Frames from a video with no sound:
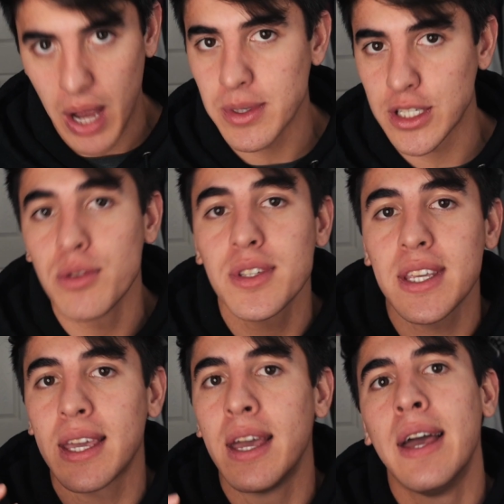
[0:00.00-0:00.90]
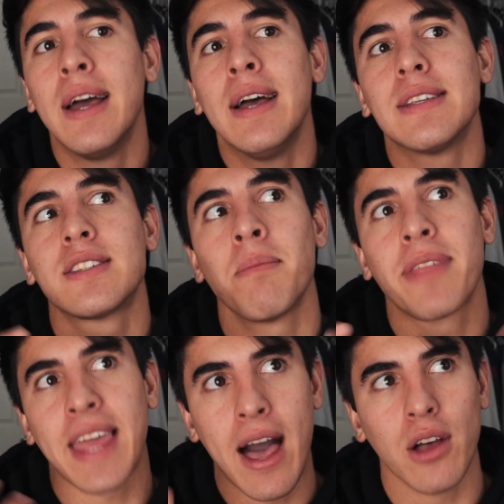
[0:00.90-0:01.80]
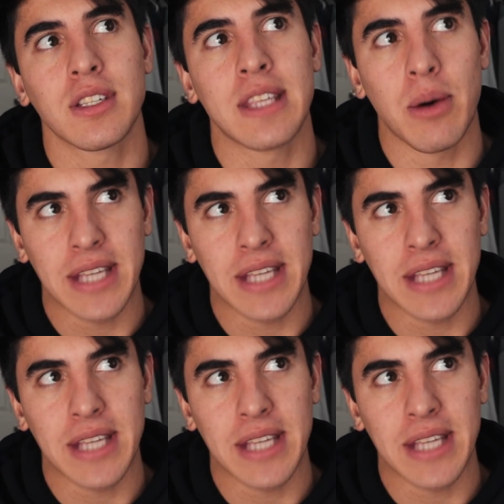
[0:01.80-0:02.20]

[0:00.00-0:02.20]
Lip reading: I was using something else that